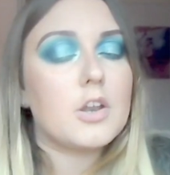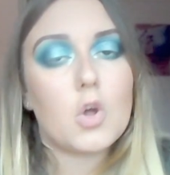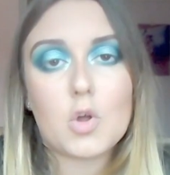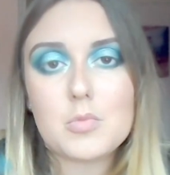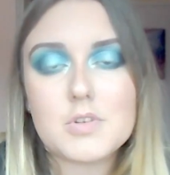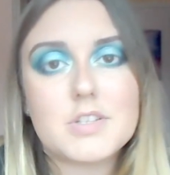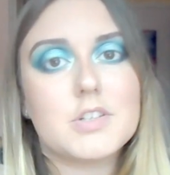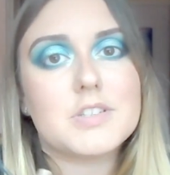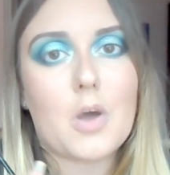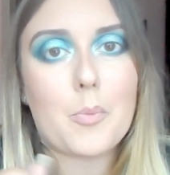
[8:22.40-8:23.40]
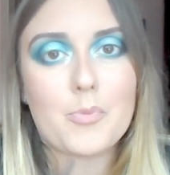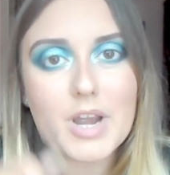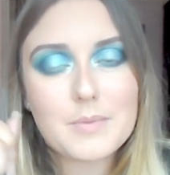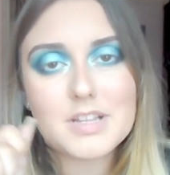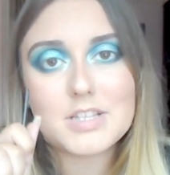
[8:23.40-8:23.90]
It almost looks
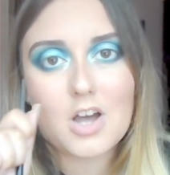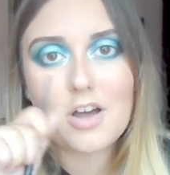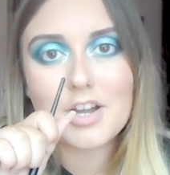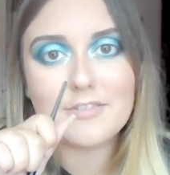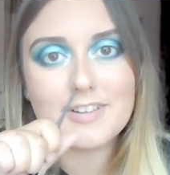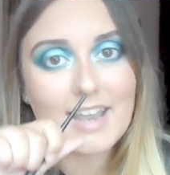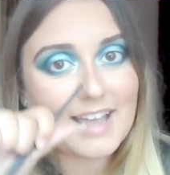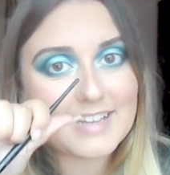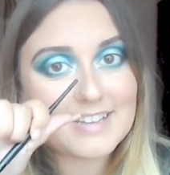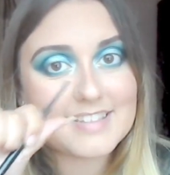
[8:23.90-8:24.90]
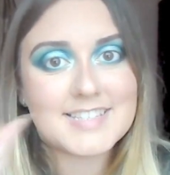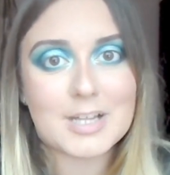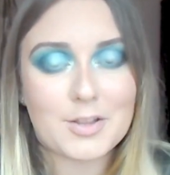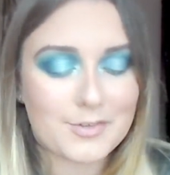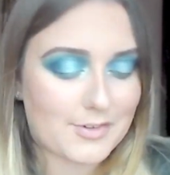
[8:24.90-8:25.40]
ombre with the darker and light, and then the
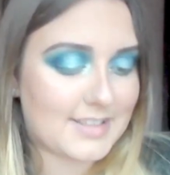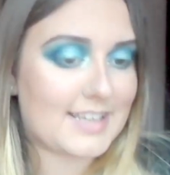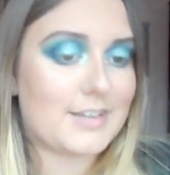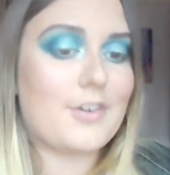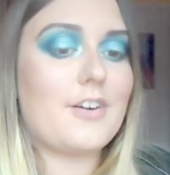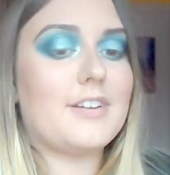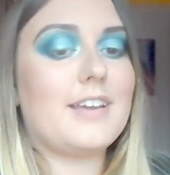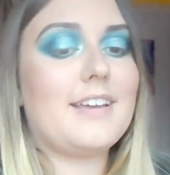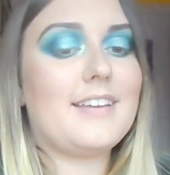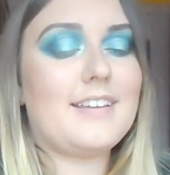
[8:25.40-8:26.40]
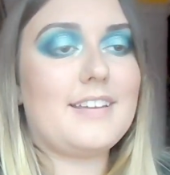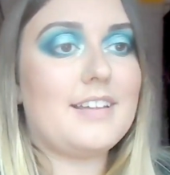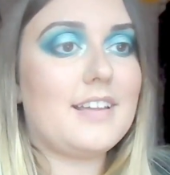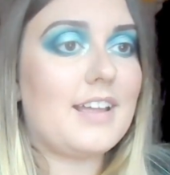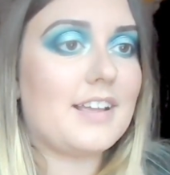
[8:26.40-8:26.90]
silver in the inner corner.
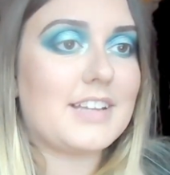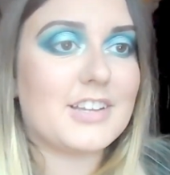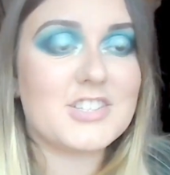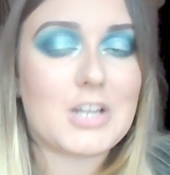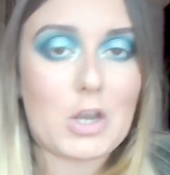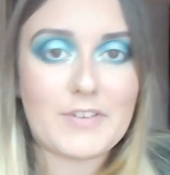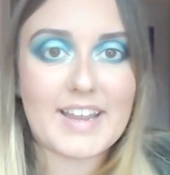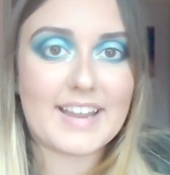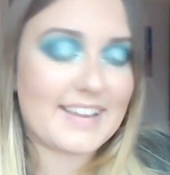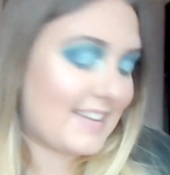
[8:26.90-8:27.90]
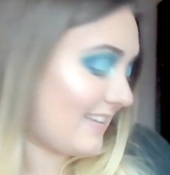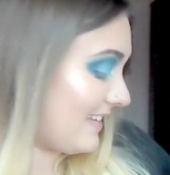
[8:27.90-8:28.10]
I just love it.